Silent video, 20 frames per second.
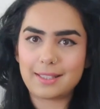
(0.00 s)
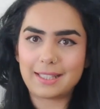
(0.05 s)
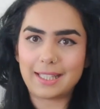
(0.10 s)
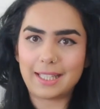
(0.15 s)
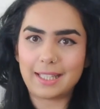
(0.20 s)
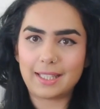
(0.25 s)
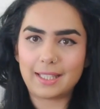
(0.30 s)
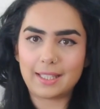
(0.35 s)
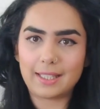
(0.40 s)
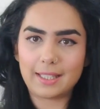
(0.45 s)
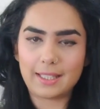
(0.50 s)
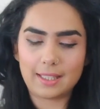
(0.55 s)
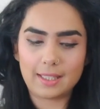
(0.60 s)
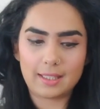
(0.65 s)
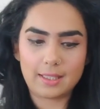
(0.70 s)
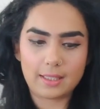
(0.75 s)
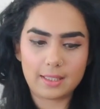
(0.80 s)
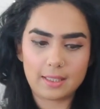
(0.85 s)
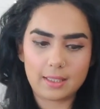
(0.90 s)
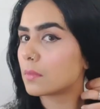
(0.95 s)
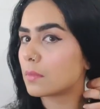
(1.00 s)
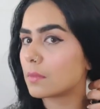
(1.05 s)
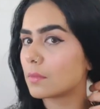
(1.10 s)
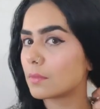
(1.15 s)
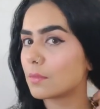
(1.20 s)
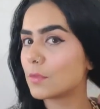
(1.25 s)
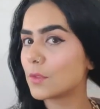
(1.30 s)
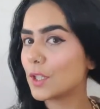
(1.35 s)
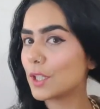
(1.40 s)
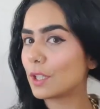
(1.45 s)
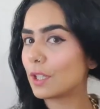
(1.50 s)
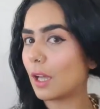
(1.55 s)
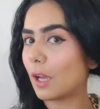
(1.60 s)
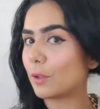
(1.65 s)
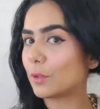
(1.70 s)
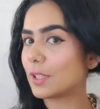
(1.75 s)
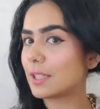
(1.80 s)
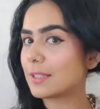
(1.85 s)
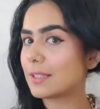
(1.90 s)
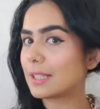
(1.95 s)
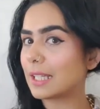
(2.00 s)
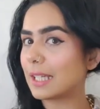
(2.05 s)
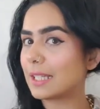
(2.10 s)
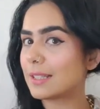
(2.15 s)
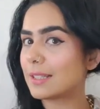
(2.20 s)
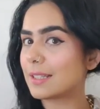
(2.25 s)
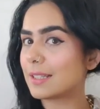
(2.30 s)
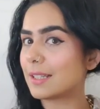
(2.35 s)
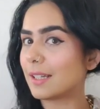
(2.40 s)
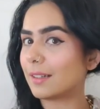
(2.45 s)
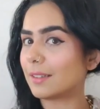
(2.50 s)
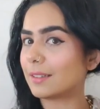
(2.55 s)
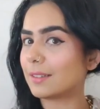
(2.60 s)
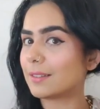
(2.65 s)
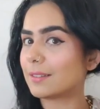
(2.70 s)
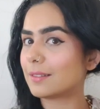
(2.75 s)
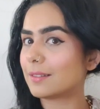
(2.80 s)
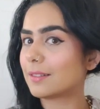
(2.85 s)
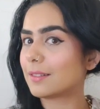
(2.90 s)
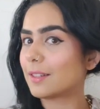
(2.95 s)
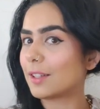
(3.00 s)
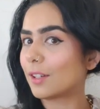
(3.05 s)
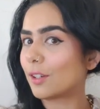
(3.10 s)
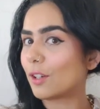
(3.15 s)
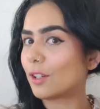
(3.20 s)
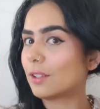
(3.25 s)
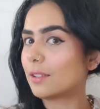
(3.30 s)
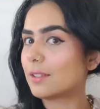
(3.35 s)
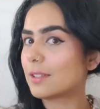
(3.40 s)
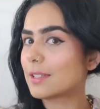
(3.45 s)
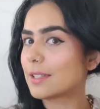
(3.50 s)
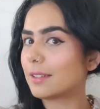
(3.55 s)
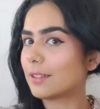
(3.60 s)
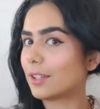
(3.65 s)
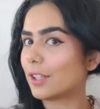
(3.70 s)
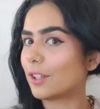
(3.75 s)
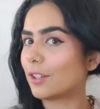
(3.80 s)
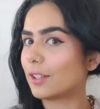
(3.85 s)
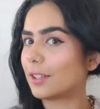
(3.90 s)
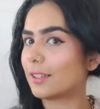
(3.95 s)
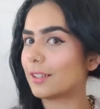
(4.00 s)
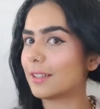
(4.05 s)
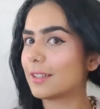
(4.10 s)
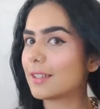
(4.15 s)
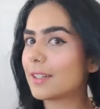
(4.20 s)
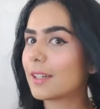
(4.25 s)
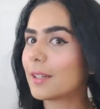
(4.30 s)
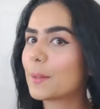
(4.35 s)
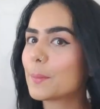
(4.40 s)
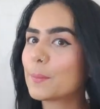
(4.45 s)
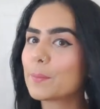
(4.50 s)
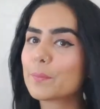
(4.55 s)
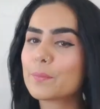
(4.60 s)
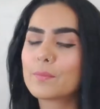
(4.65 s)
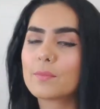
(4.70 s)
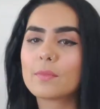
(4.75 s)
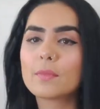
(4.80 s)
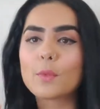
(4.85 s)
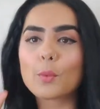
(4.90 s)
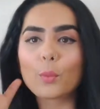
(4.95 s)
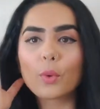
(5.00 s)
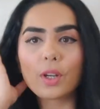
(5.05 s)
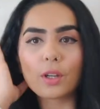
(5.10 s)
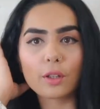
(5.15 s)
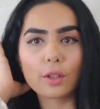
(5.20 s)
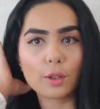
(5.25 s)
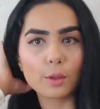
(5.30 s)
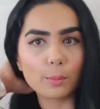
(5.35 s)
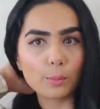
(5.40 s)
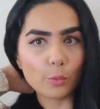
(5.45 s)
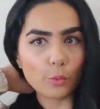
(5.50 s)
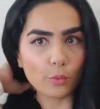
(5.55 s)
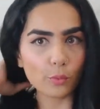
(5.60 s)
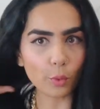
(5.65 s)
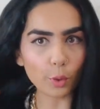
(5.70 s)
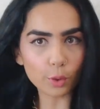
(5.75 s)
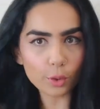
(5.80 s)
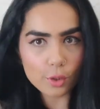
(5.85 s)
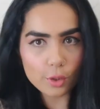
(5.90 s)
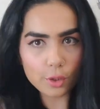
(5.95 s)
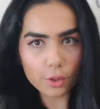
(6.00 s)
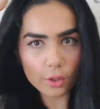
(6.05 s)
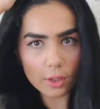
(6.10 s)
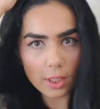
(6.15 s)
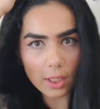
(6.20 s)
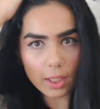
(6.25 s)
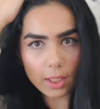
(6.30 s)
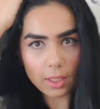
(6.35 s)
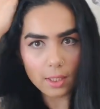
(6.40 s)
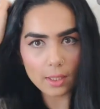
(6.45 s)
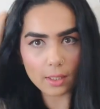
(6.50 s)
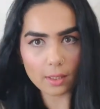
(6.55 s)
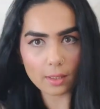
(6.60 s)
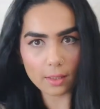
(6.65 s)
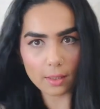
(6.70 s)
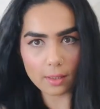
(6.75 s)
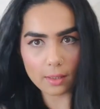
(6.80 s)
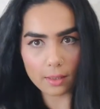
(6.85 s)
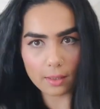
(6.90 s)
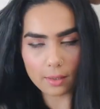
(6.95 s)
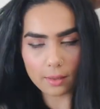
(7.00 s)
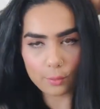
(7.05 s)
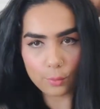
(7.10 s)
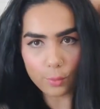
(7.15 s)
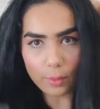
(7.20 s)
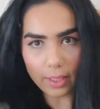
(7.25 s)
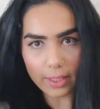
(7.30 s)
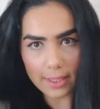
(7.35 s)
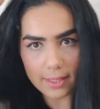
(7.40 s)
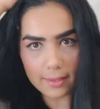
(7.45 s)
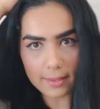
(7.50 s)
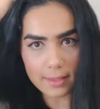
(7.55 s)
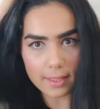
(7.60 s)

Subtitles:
See? So now this side's done. The curls are here. We're gonna move on to the right